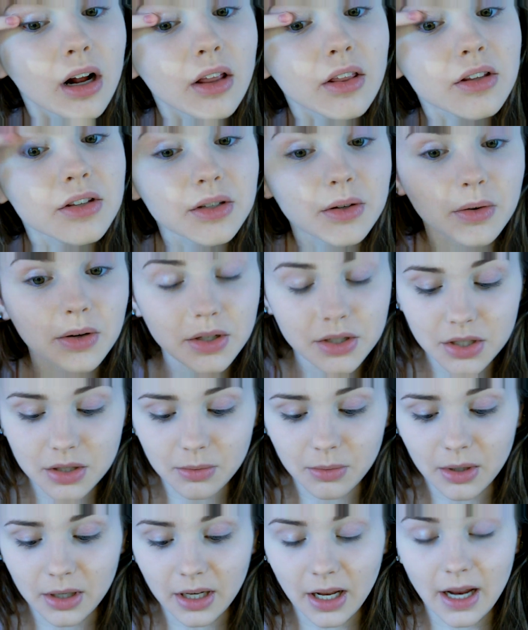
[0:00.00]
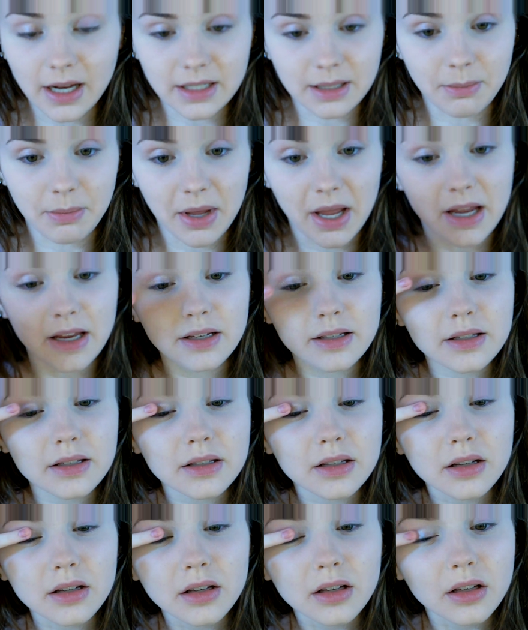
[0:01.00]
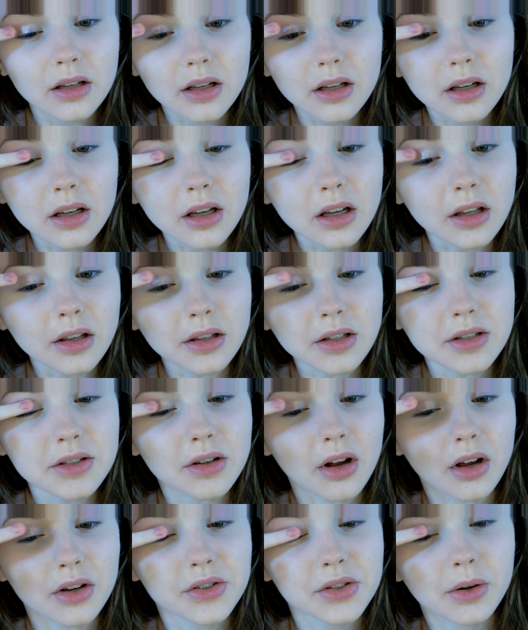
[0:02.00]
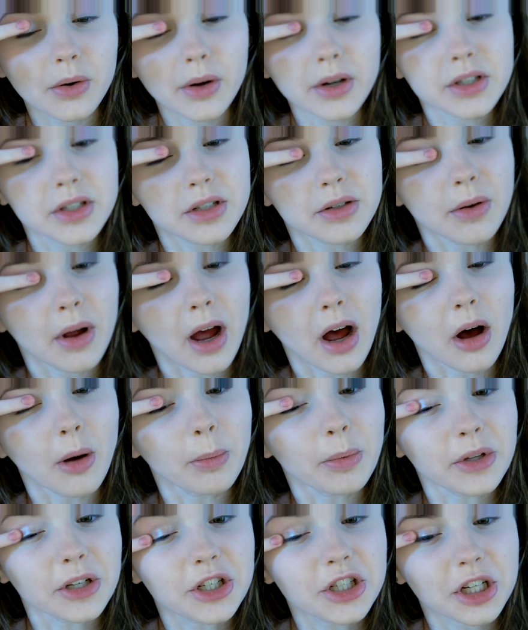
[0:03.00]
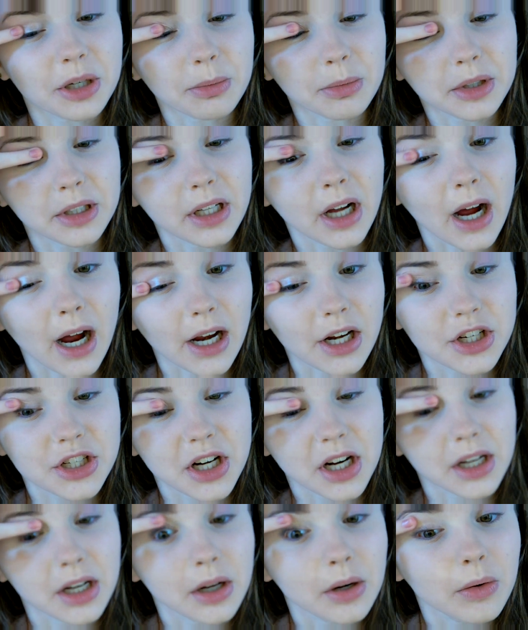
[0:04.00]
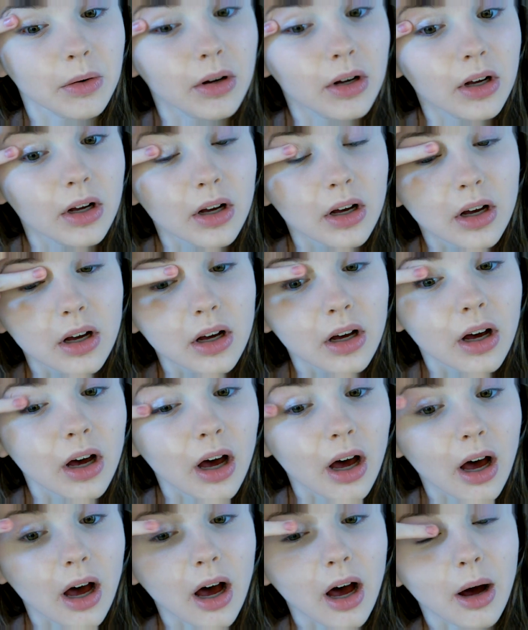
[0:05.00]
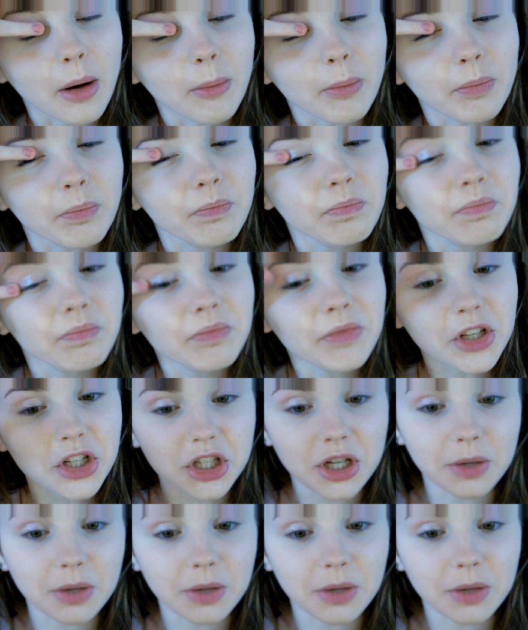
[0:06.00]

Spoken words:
and this is going to work as a base. And this is also going to help the shimmery eyeshadow, the